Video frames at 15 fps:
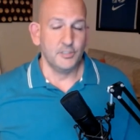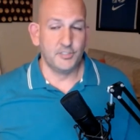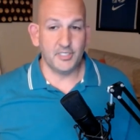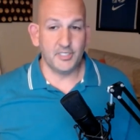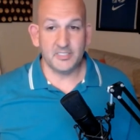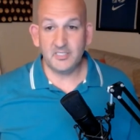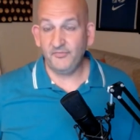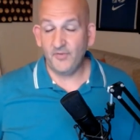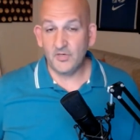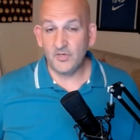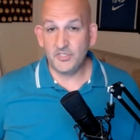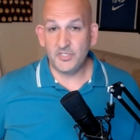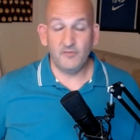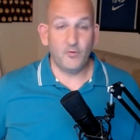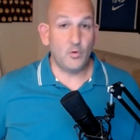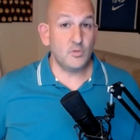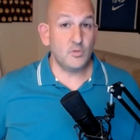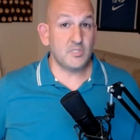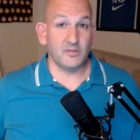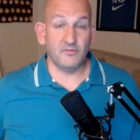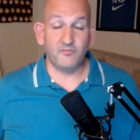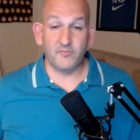just the function of
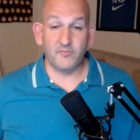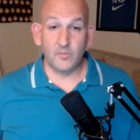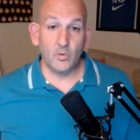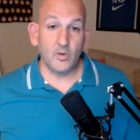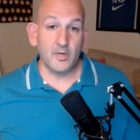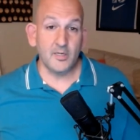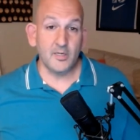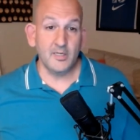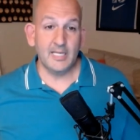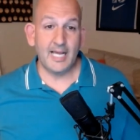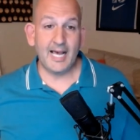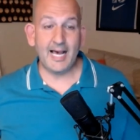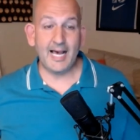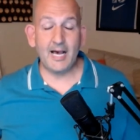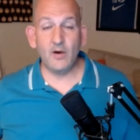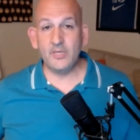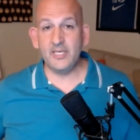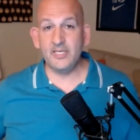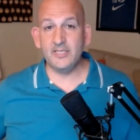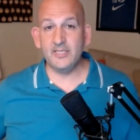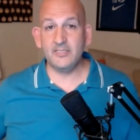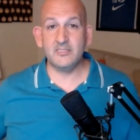who's on the floor. How
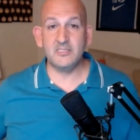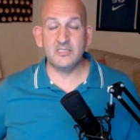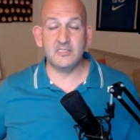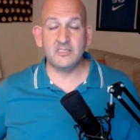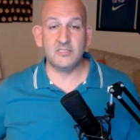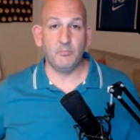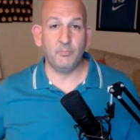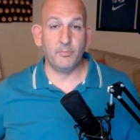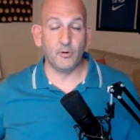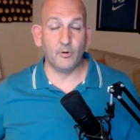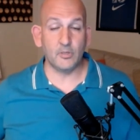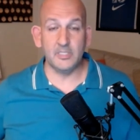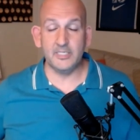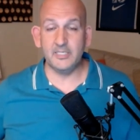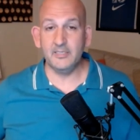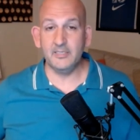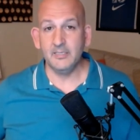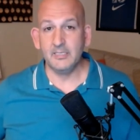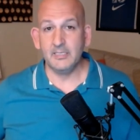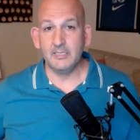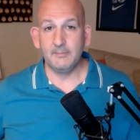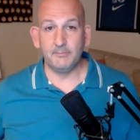is
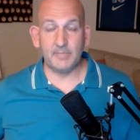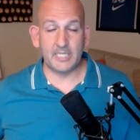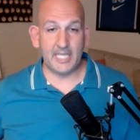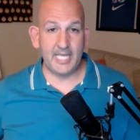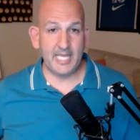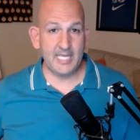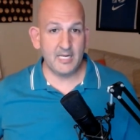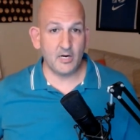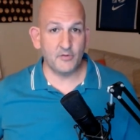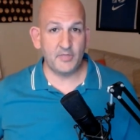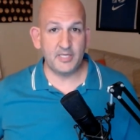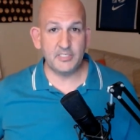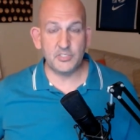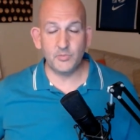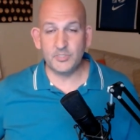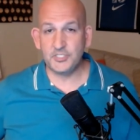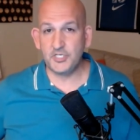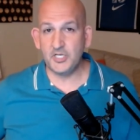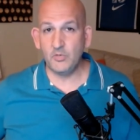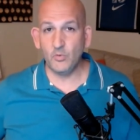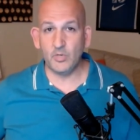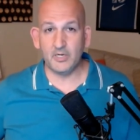Brooklyn playing? Are they
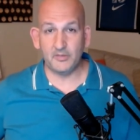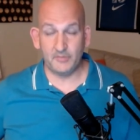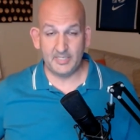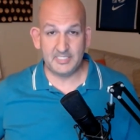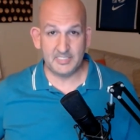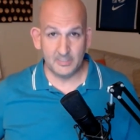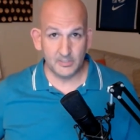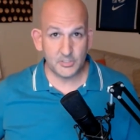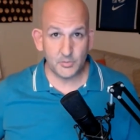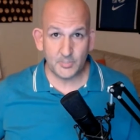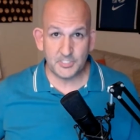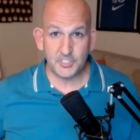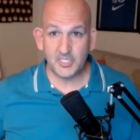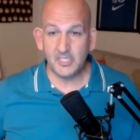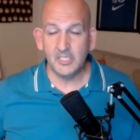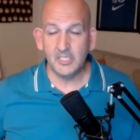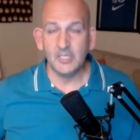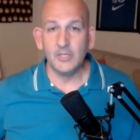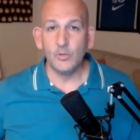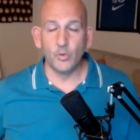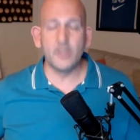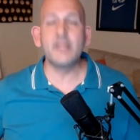switching? Are they still switching?
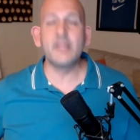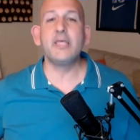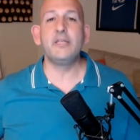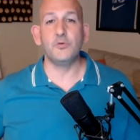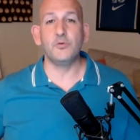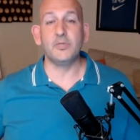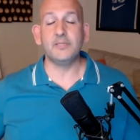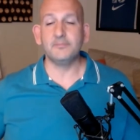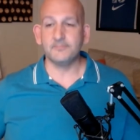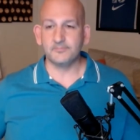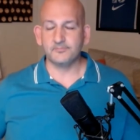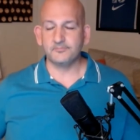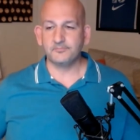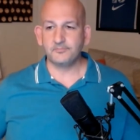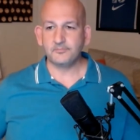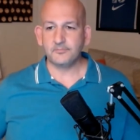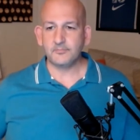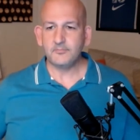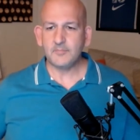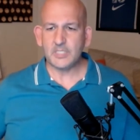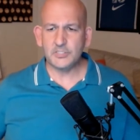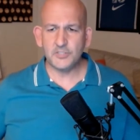What are they doing?
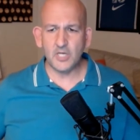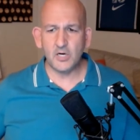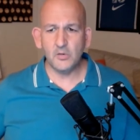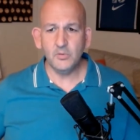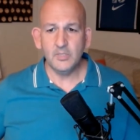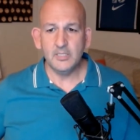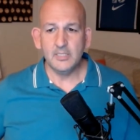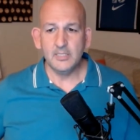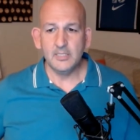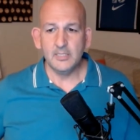So,